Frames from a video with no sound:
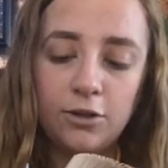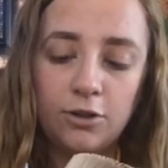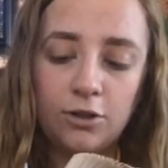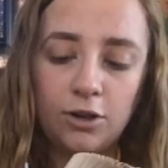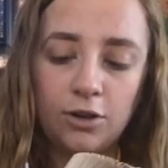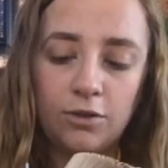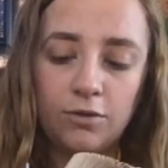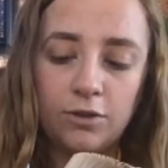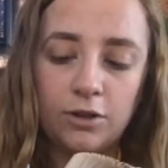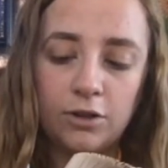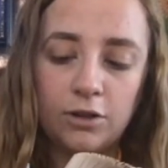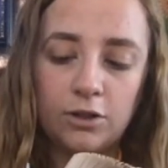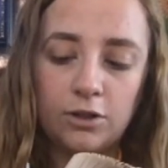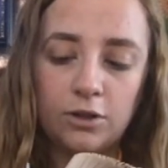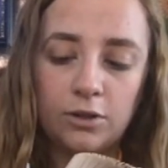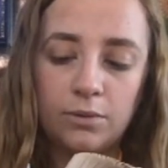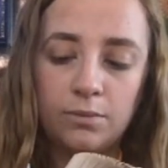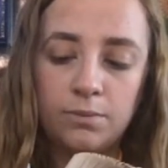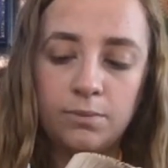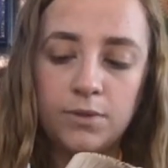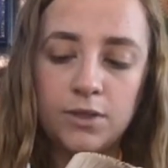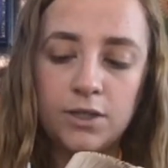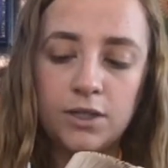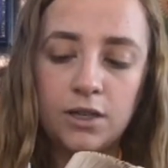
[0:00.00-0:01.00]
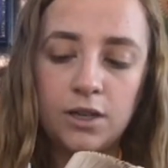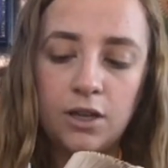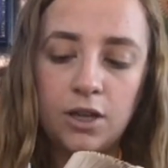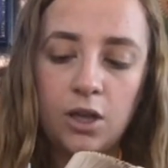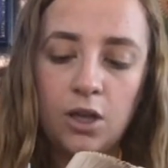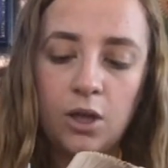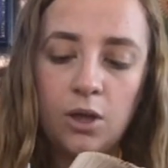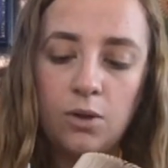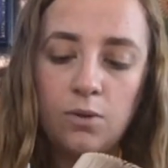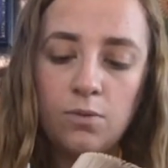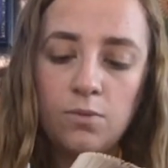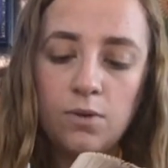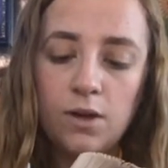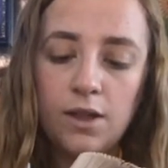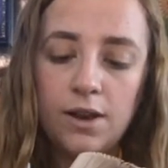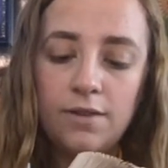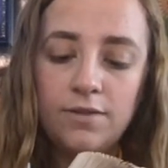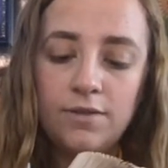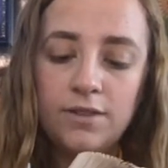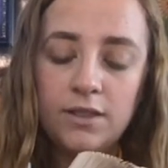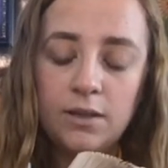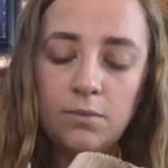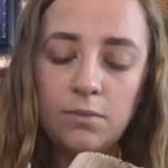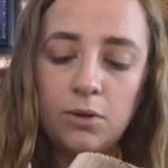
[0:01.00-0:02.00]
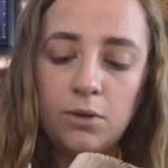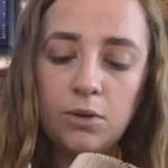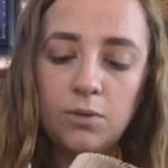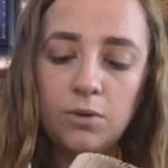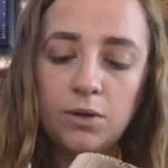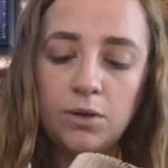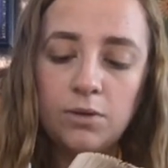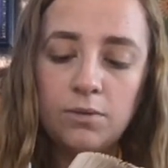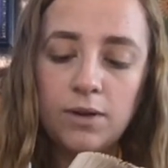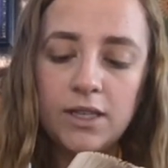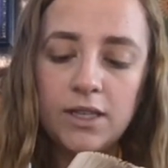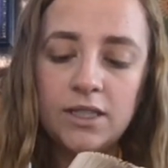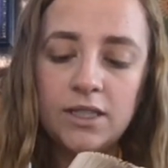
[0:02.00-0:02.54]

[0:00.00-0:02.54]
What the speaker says: Grover gulped. What if someone were to